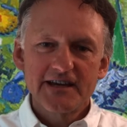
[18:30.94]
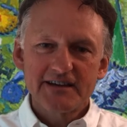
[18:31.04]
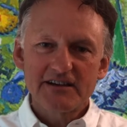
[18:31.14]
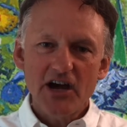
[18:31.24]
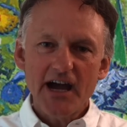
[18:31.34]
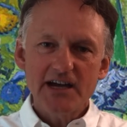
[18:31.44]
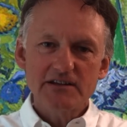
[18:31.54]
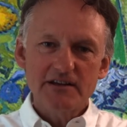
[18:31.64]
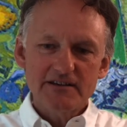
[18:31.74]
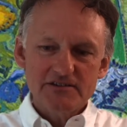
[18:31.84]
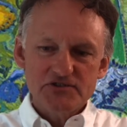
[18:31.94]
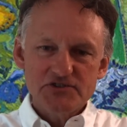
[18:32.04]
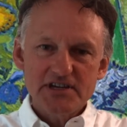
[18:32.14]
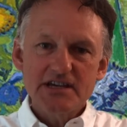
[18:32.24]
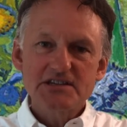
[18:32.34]
God
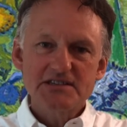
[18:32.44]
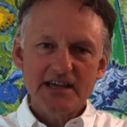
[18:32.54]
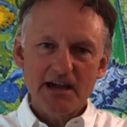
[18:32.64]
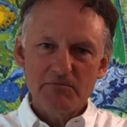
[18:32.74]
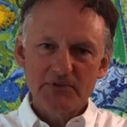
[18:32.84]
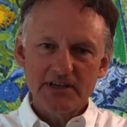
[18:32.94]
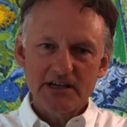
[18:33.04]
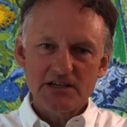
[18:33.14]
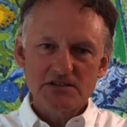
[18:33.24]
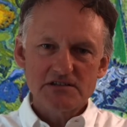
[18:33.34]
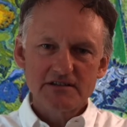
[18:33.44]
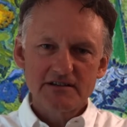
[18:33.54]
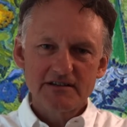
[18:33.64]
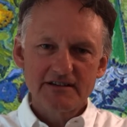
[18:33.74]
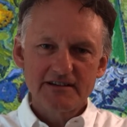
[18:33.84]
sees the emptiness
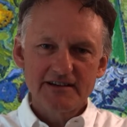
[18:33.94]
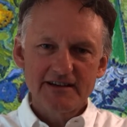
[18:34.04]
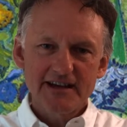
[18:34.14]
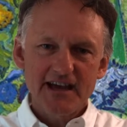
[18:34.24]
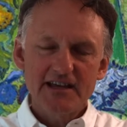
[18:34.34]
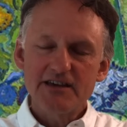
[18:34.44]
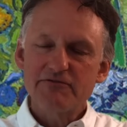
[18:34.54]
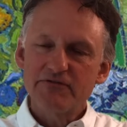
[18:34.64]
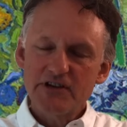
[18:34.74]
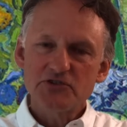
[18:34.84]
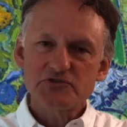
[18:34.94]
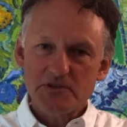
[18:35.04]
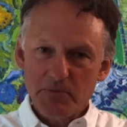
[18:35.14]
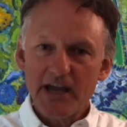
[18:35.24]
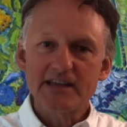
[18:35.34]
and he feels the
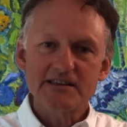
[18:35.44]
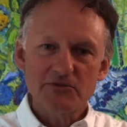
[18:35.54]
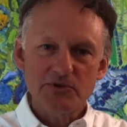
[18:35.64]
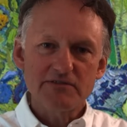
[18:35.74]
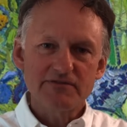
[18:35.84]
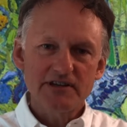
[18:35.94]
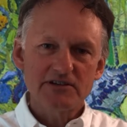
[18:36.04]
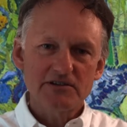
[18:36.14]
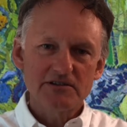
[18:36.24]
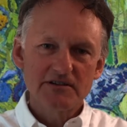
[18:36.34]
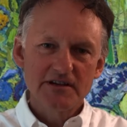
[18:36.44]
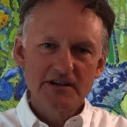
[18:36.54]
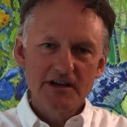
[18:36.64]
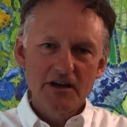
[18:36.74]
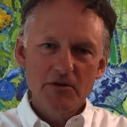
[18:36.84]
pain that we feel,
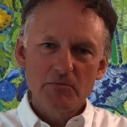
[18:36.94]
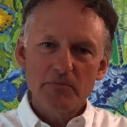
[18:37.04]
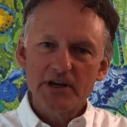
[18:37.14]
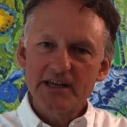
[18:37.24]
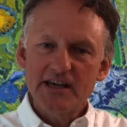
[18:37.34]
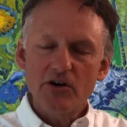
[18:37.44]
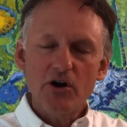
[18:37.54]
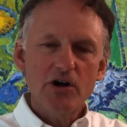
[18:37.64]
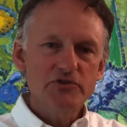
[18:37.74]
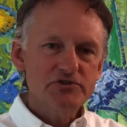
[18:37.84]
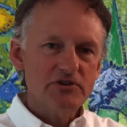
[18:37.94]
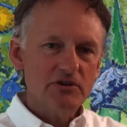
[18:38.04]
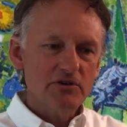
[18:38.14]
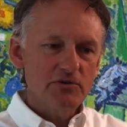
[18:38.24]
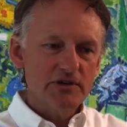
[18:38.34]
but he
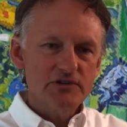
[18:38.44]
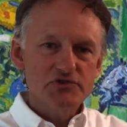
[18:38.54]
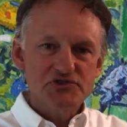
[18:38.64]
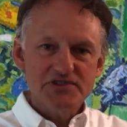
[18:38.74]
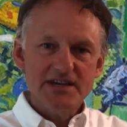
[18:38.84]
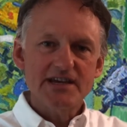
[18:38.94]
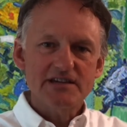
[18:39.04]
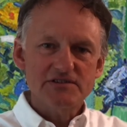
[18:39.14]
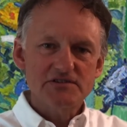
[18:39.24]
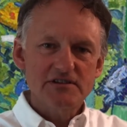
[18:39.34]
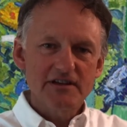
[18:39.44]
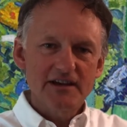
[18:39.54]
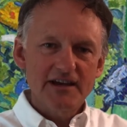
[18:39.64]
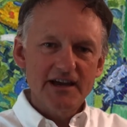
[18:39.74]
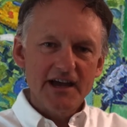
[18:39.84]
also sees
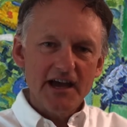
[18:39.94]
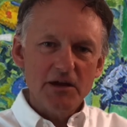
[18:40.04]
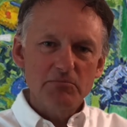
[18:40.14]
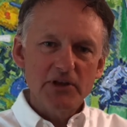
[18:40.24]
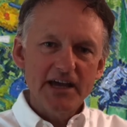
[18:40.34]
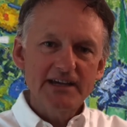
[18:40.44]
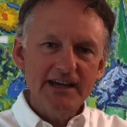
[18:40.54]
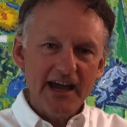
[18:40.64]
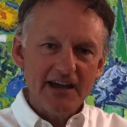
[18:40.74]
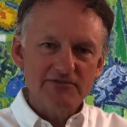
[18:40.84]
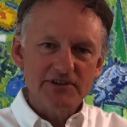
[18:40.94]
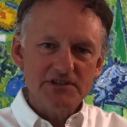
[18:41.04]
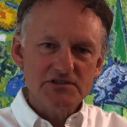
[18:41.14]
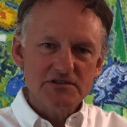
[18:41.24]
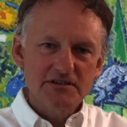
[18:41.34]
a blank
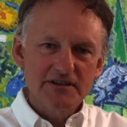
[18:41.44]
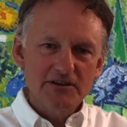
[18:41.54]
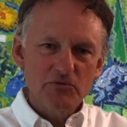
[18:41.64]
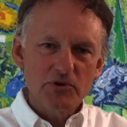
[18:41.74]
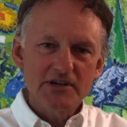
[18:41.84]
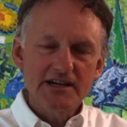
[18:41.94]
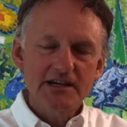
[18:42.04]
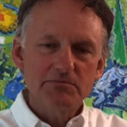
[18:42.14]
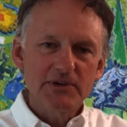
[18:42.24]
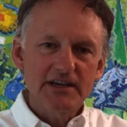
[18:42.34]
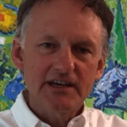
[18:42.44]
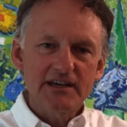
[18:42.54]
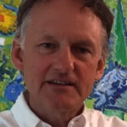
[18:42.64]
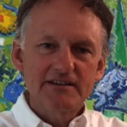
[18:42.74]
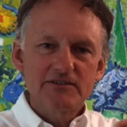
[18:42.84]
canvas where he can
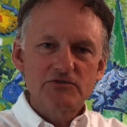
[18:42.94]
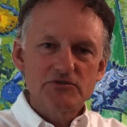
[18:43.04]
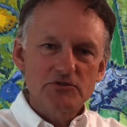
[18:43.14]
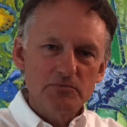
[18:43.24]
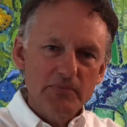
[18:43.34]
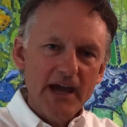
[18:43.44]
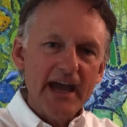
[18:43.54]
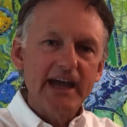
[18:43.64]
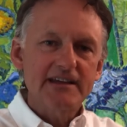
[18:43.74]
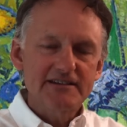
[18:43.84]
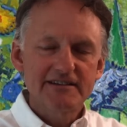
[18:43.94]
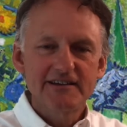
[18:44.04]
begin to paint